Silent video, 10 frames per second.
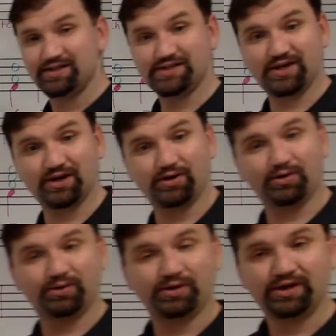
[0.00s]

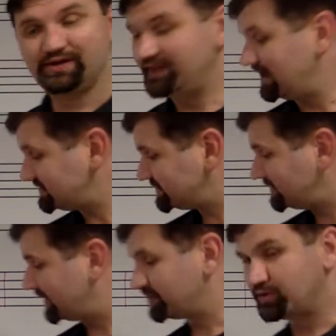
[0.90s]
So that's
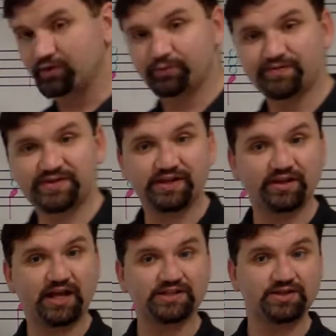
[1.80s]
not a chord we've seen a
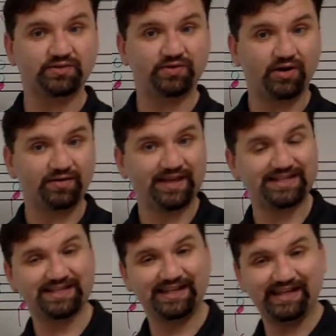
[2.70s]
lot so far.
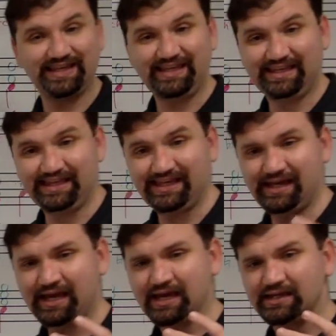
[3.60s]
That's an
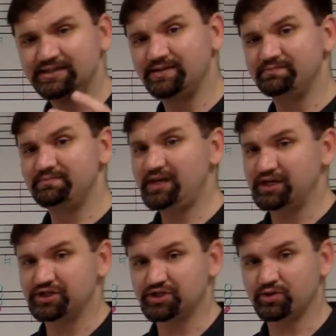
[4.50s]
E
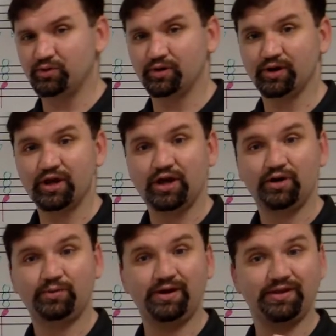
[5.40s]
diminished chord
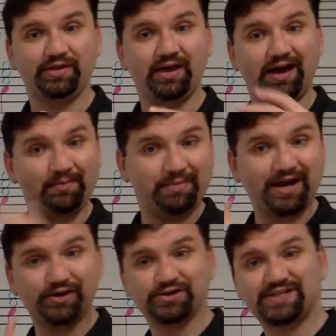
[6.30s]
with a
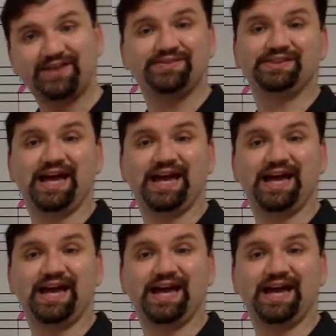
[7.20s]
minor seventh